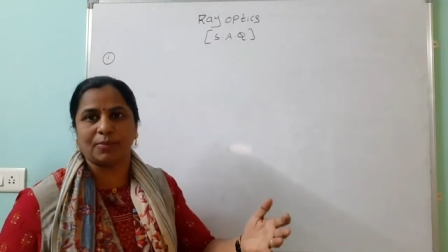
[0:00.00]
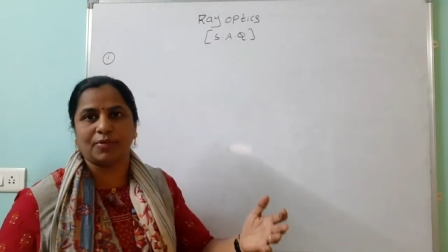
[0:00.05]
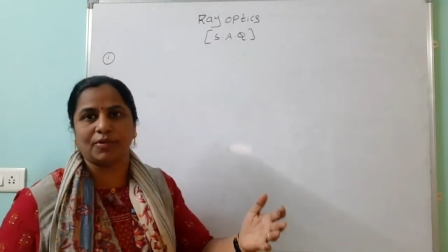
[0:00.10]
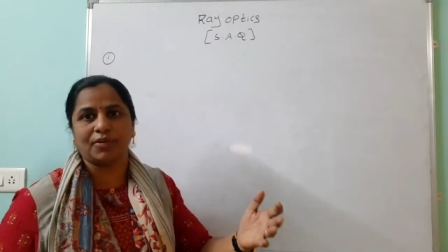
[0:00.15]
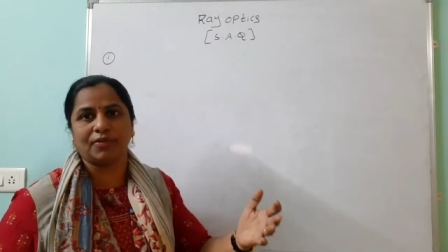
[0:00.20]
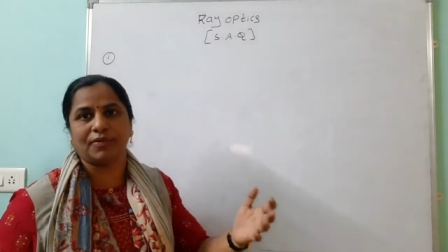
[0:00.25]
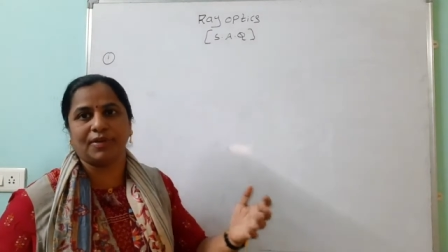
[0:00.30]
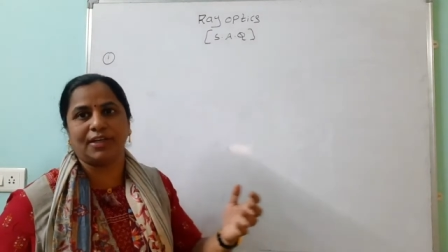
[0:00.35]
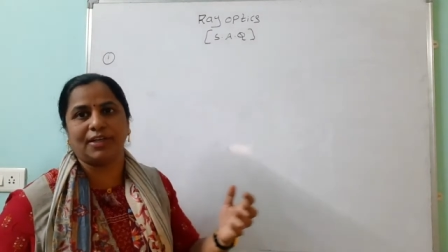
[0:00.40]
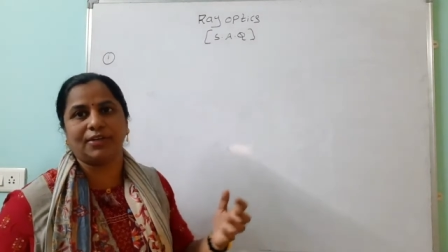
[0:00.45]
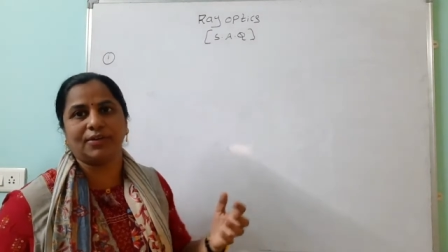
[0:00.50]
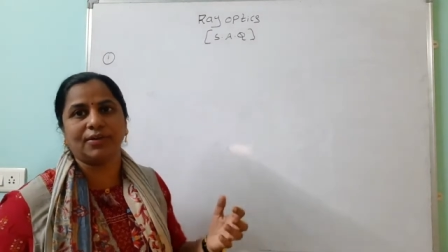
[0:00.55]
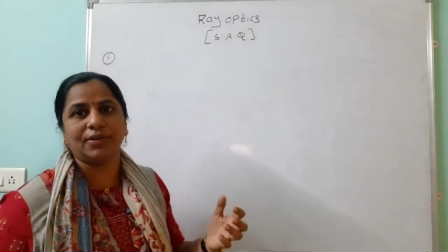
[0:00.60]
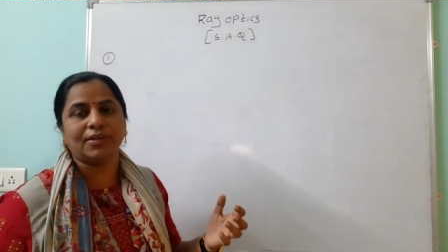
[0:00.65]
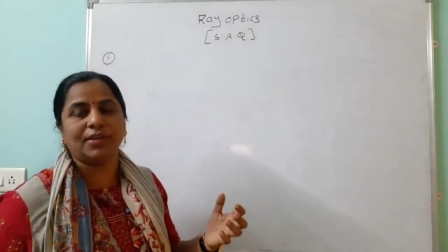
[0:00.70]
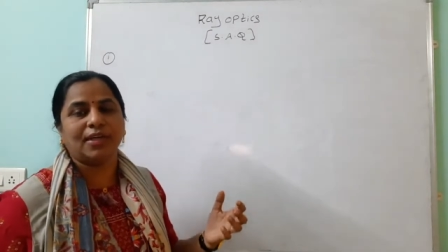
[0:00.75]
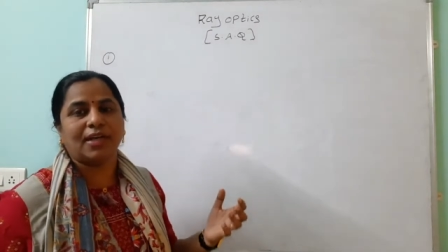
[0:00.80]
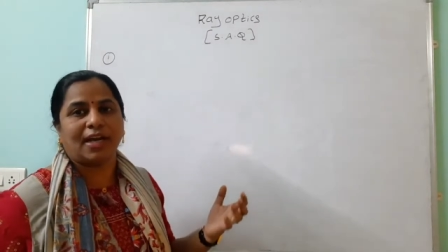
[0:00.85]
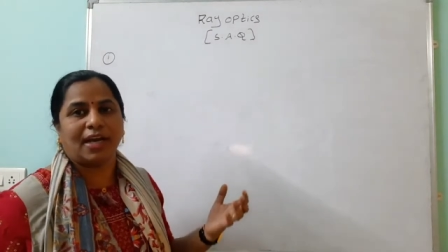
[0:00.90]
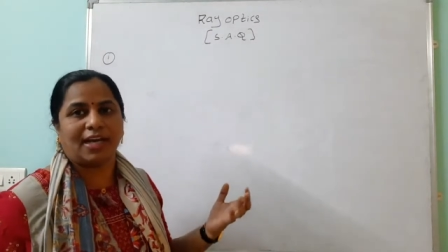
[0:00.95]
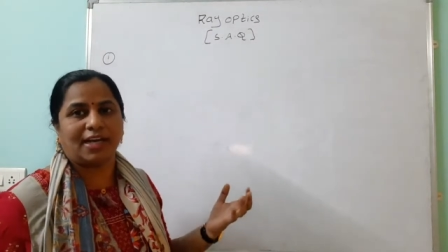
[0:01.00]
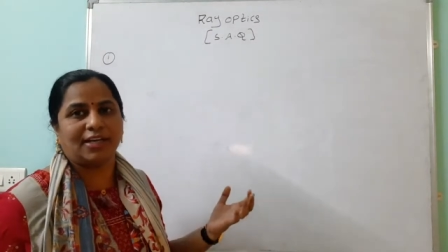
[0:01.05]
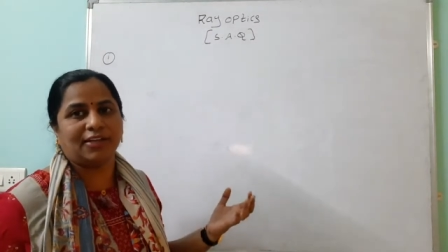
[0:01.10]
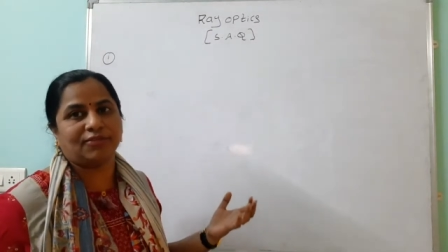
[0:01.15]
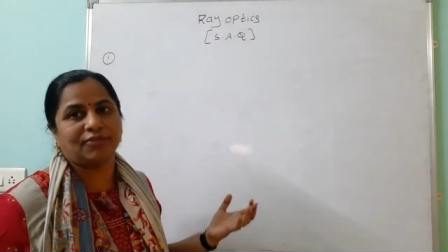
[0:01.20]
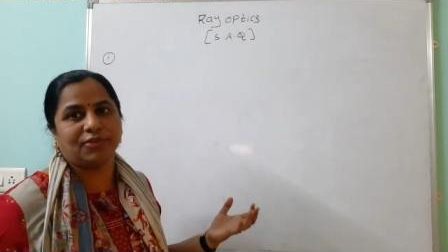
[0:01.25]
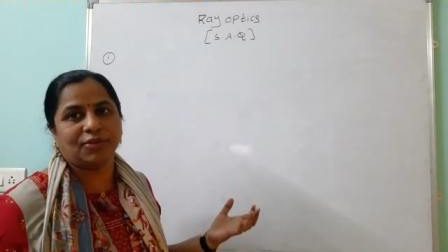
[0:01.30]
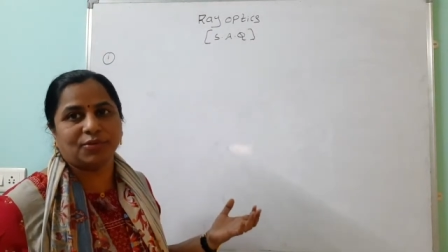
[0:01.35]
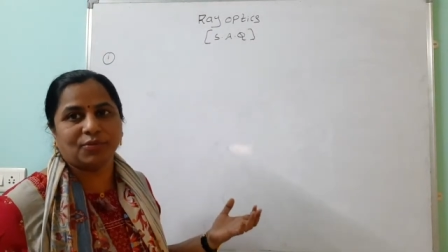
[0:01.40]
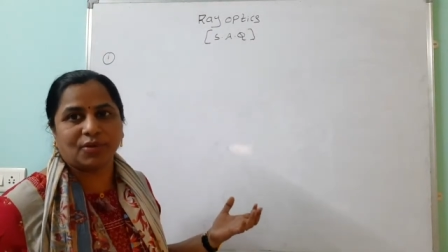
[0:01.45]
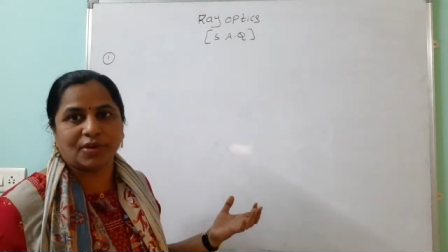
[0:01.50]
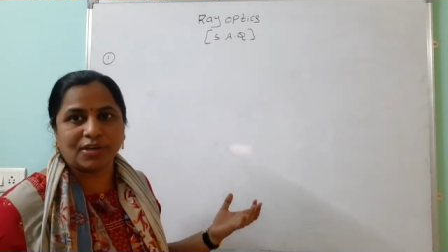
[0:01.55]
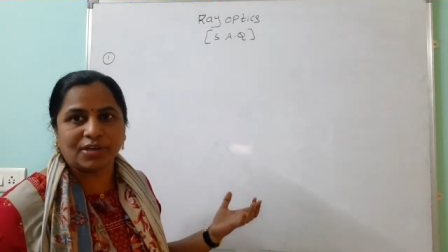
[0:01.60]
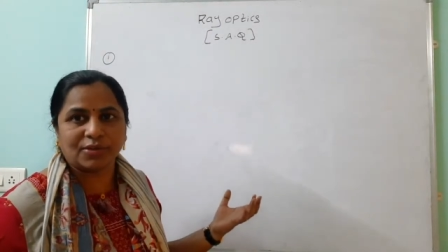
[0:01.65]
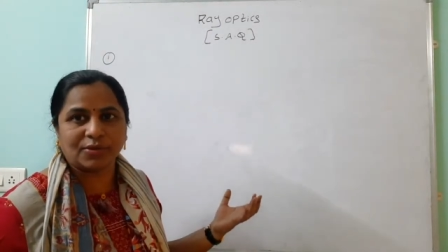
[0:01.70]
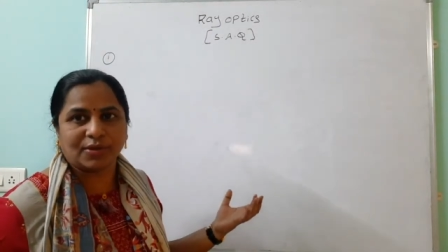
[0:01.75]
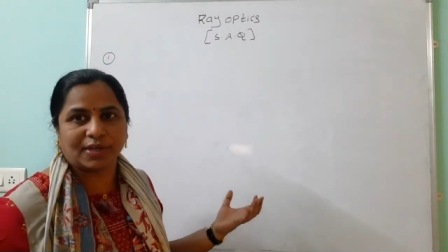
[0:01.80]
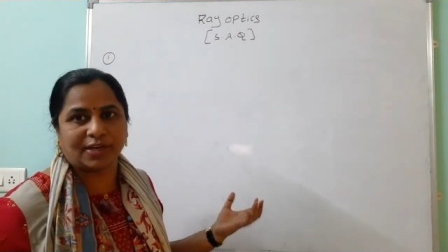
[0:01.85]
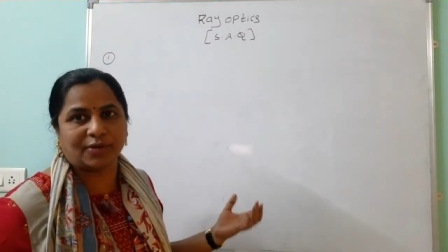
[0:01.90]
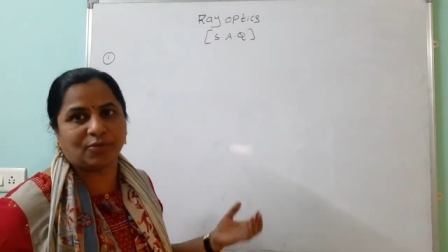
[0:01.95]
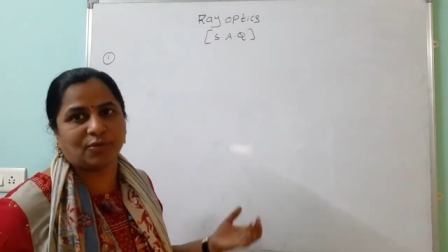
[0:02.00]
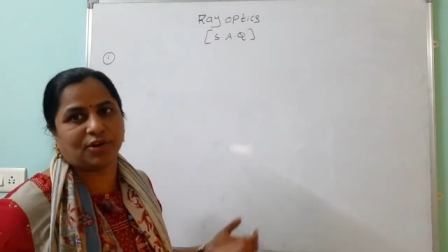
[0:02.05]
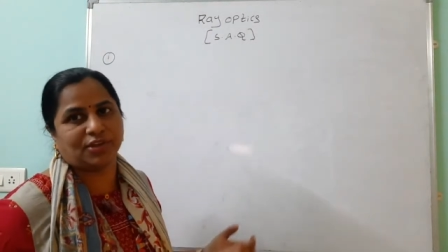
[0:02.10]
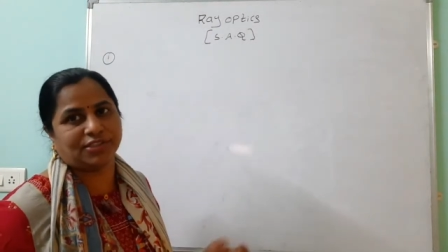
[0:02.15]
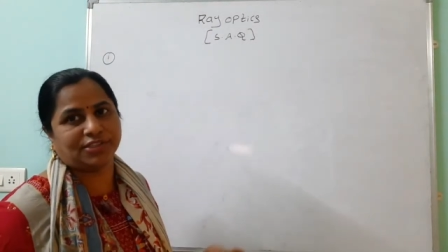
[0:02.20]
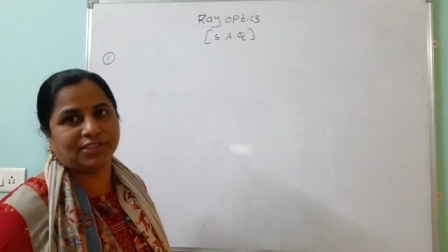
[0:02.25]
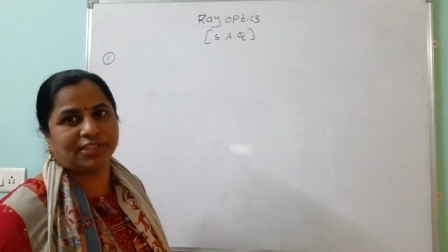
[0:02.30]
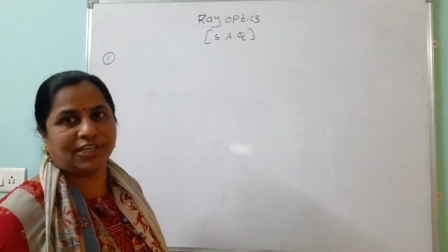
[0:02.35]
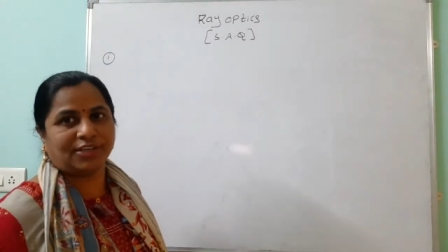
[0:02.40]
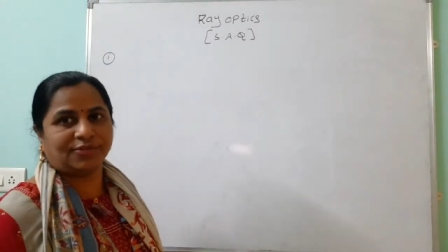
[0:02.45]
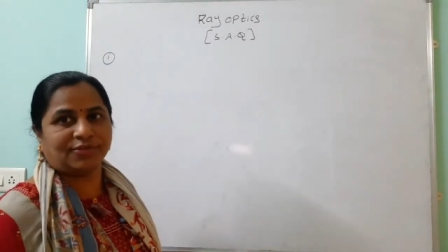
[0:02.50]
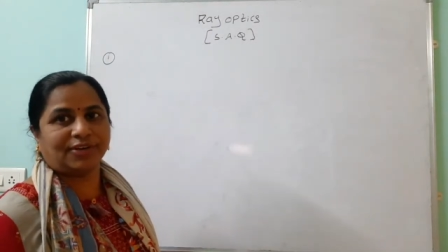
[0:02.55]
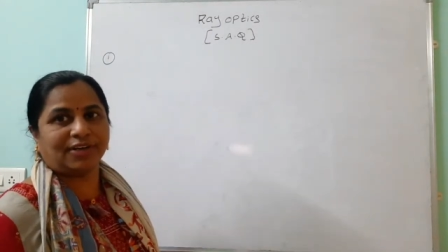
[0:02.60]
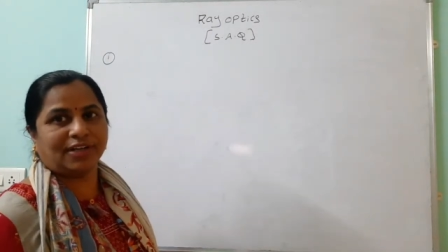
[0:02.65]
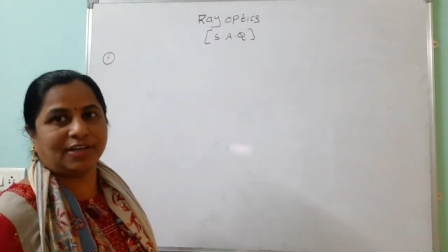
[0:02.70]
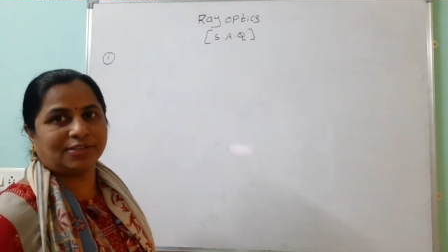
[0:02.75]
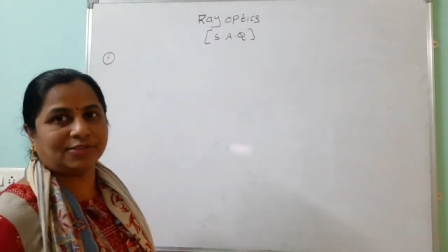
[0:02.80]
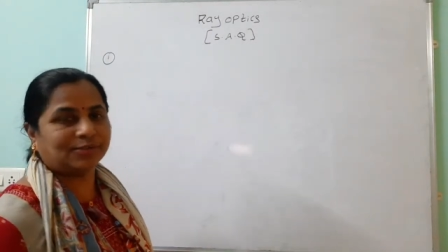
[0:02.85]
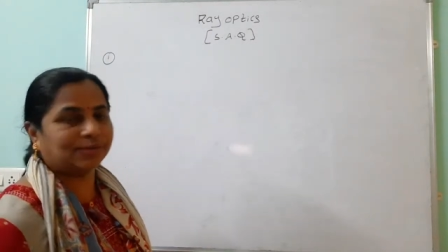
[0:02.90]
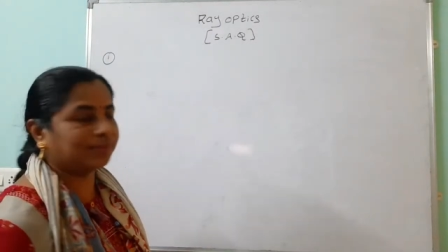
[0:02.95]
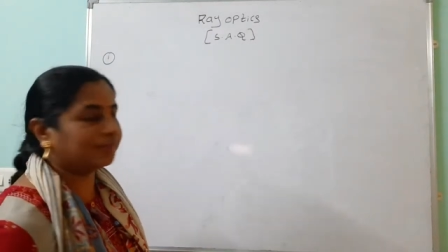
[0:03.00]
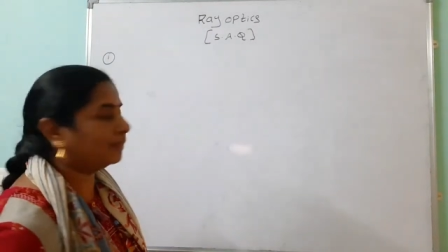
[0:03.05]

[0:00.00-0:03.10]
more video, and if you want you can watch that one also.